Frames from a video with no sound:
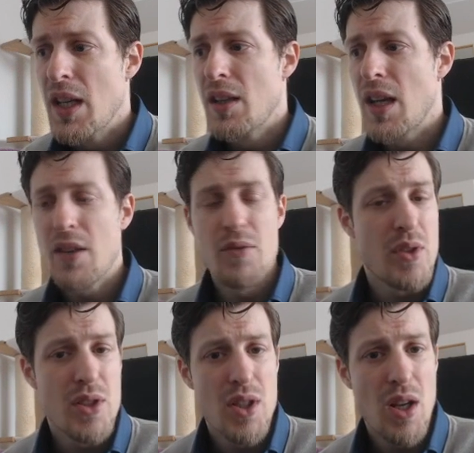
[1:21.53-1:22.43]
like for
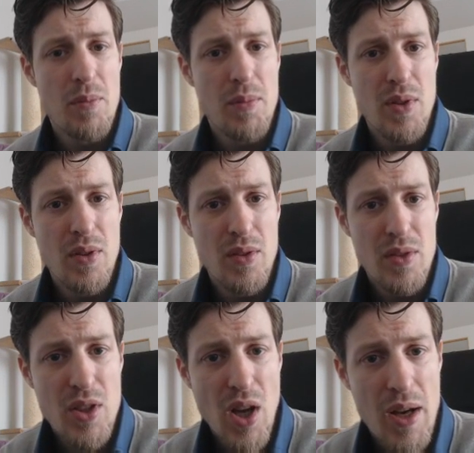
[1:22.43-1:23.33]
example,
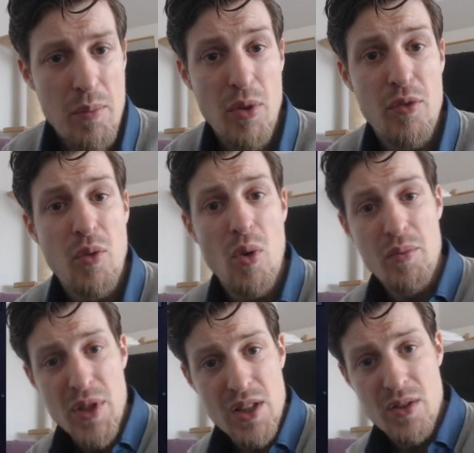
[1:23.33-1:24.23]
can't perform
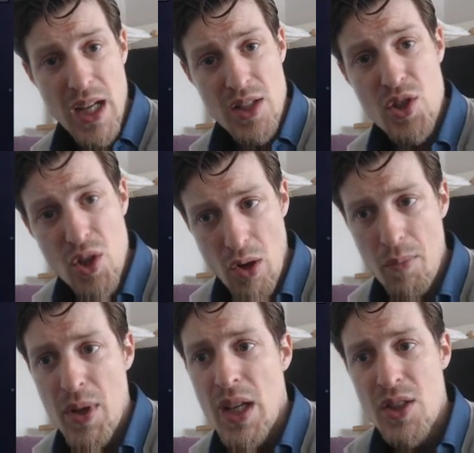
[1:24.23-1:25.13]
this or that
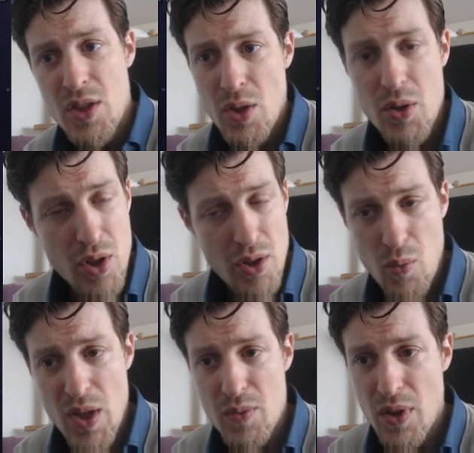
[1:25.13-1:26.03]
job. So those are the
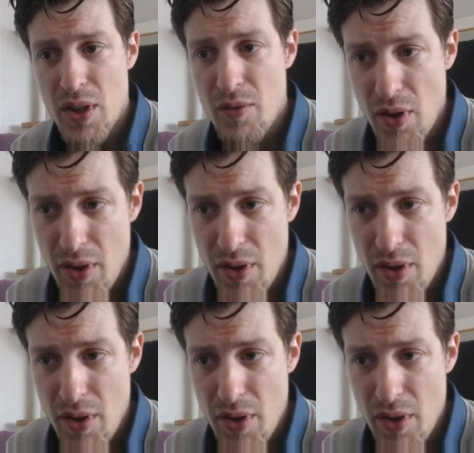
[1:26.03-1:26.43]
ones we're looking for.